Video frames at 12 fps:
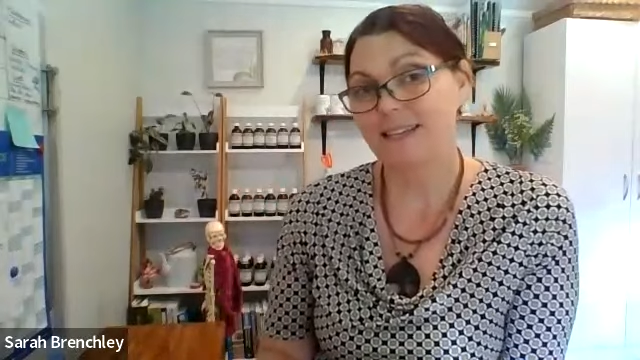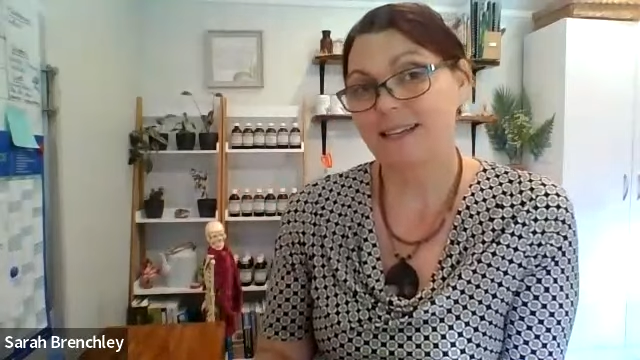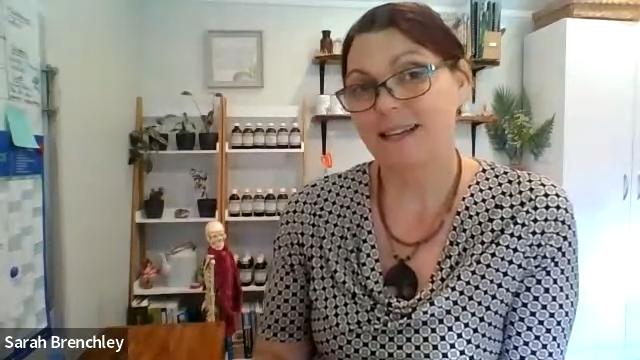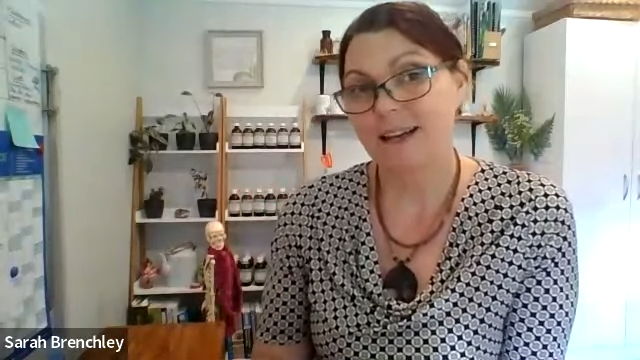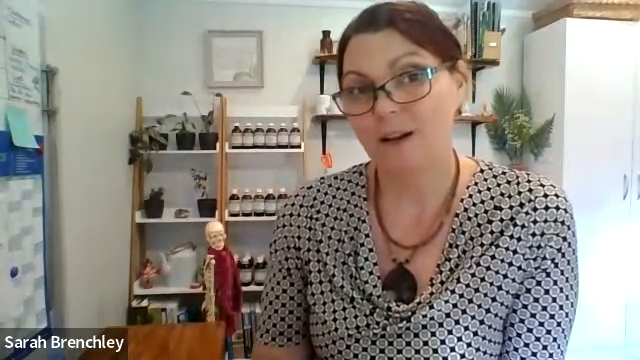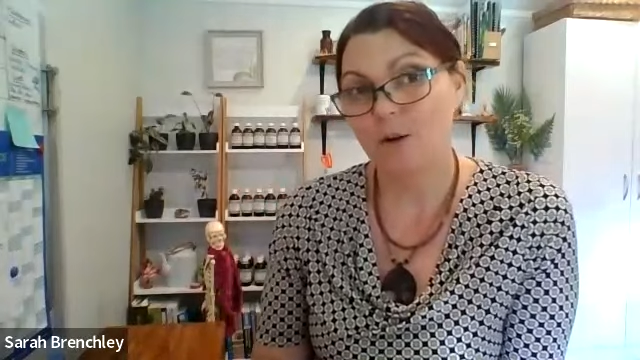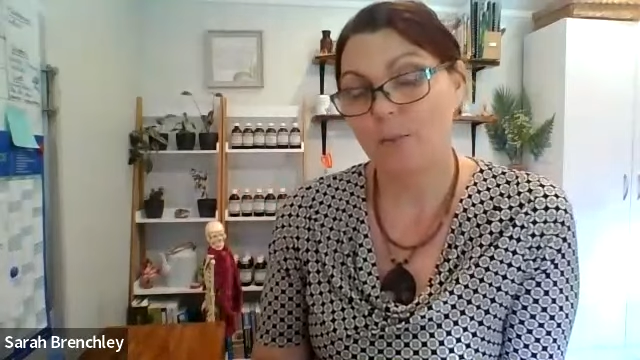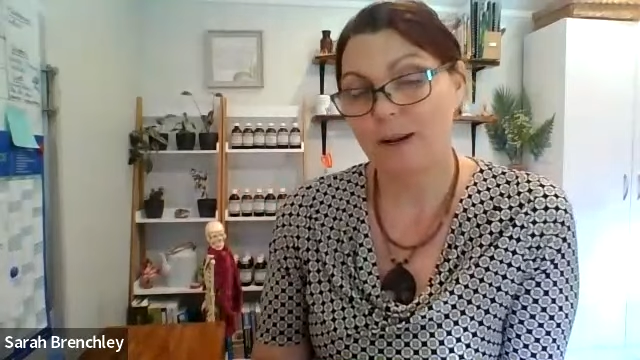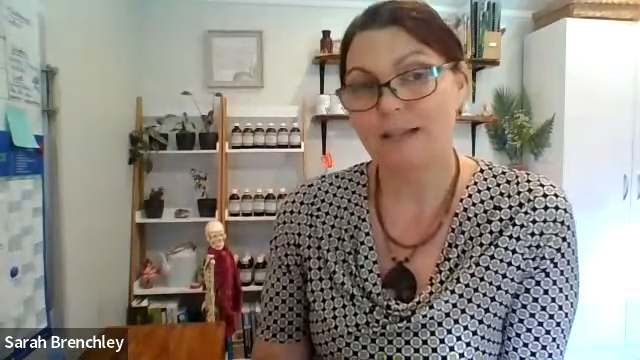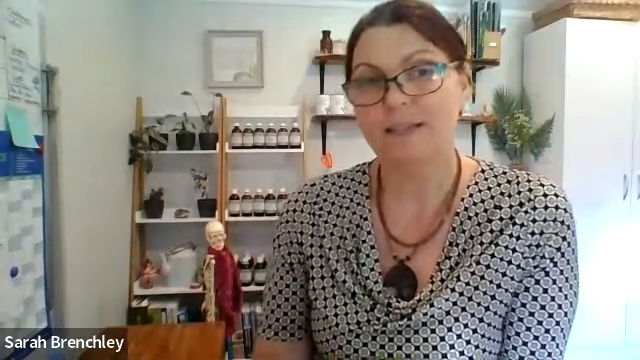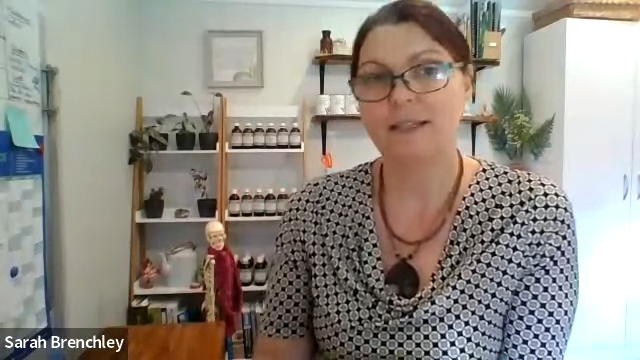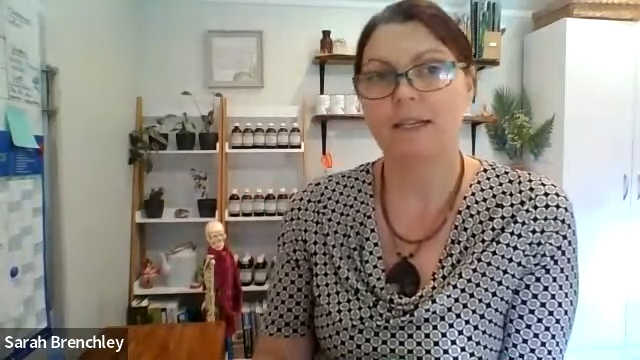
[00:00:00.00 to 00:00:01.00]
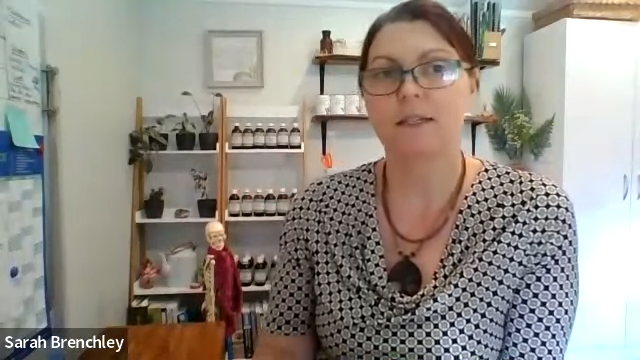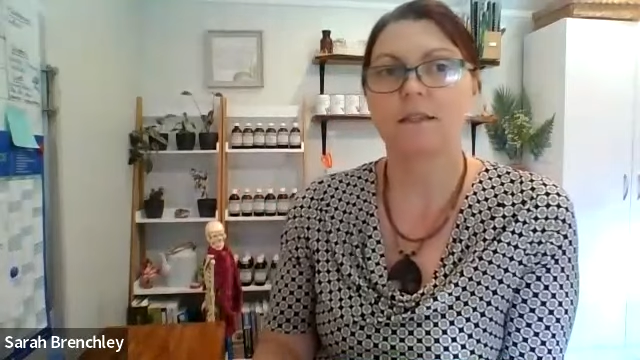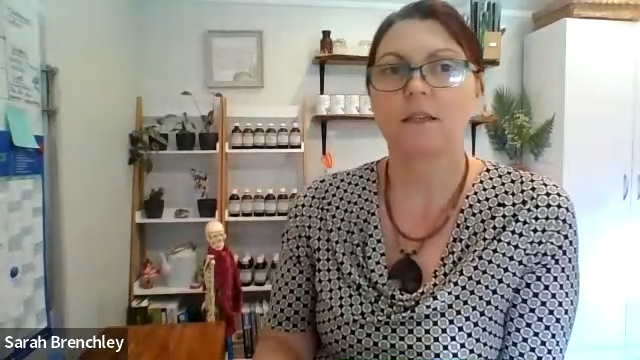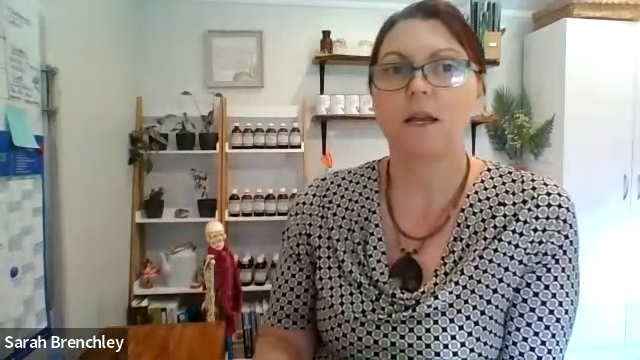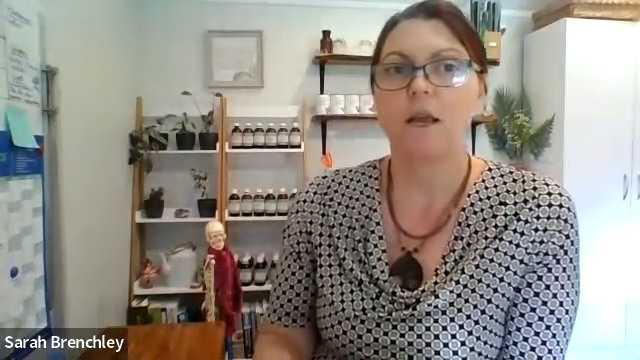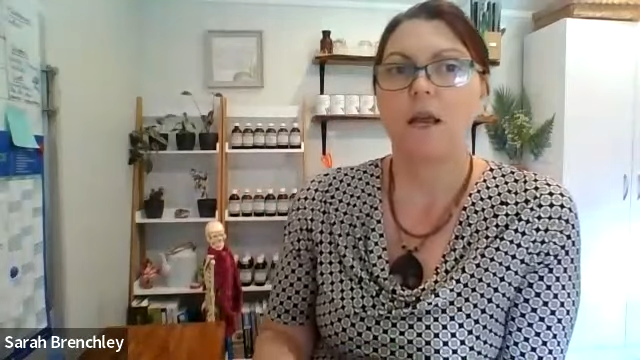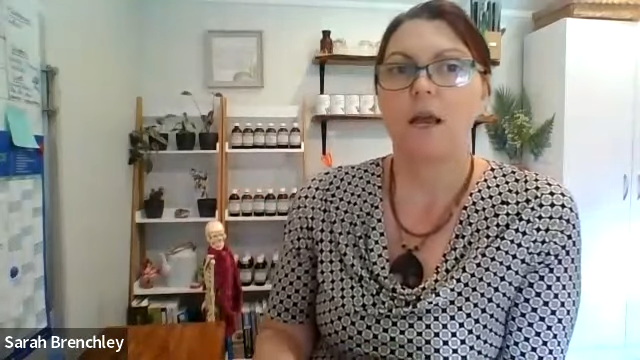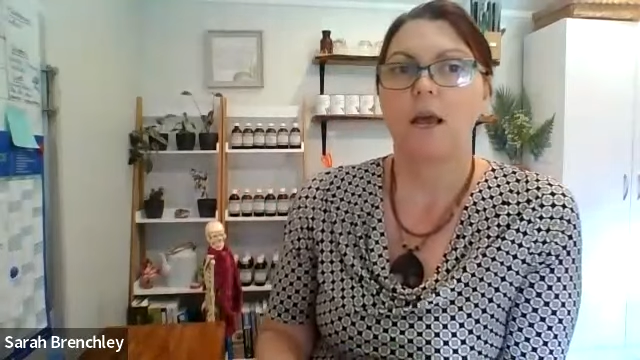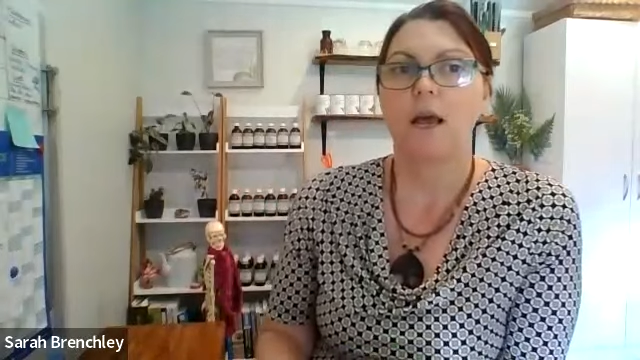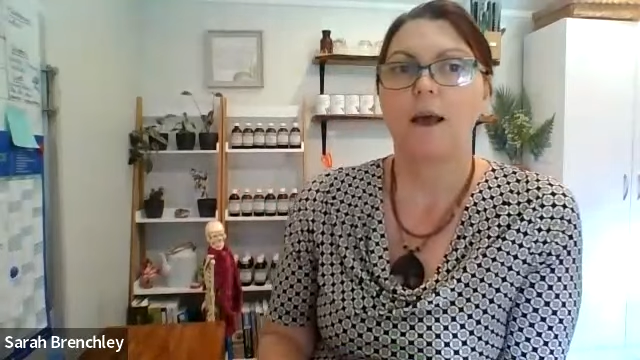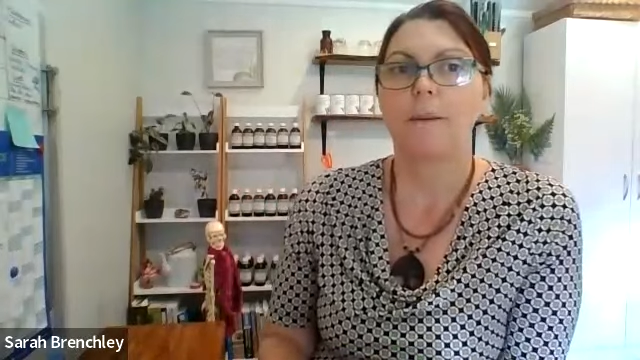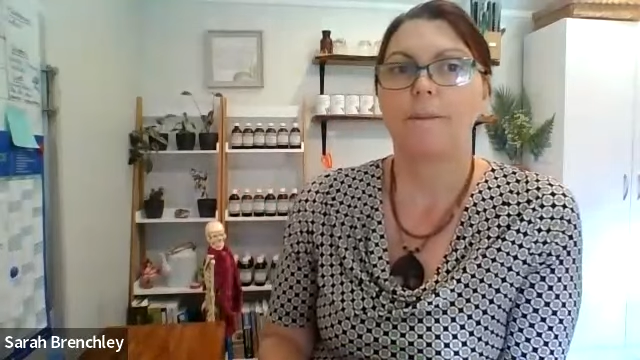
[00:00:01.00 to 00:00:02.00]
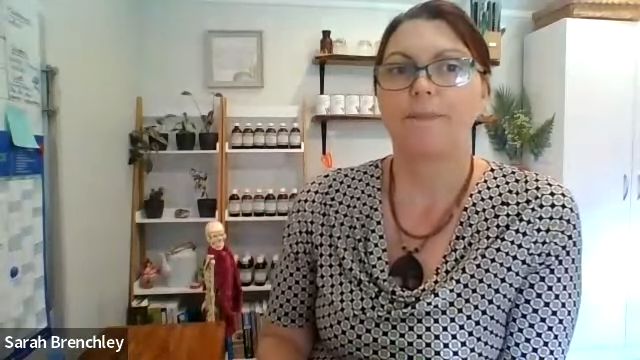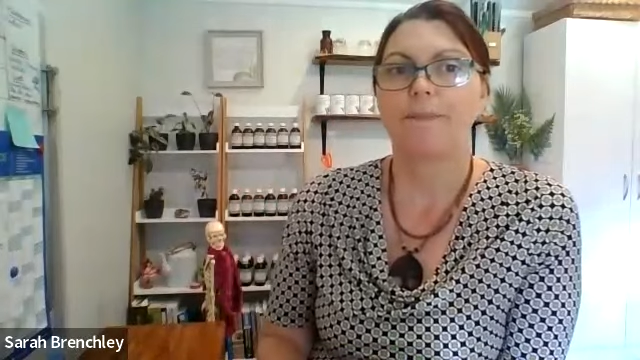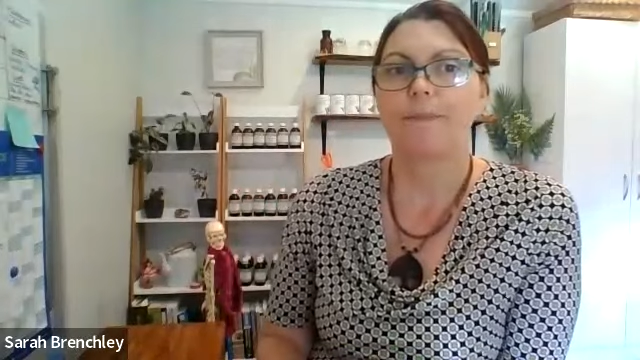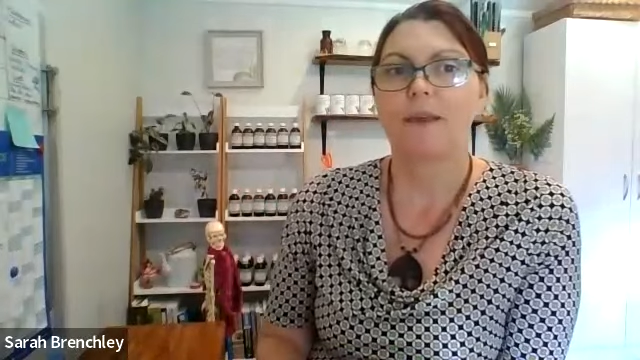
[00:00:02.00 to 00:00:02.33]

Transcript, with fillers: and nanoplastics um,